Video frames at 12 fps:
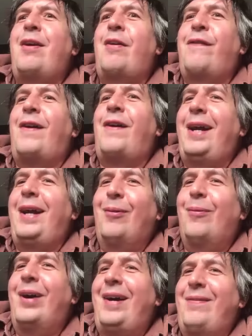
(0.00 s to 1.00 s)
terrifying
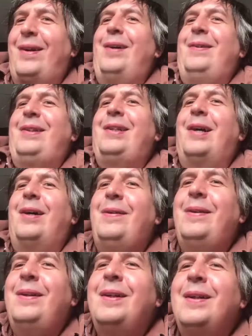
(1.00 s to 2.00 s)
or whatever,
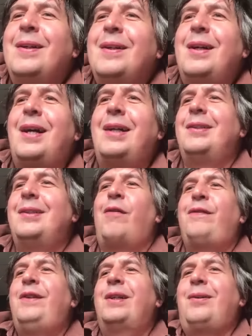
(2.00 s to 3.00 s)
and
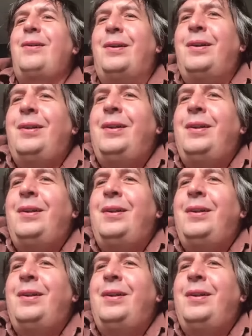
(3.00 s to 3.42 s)
off you go.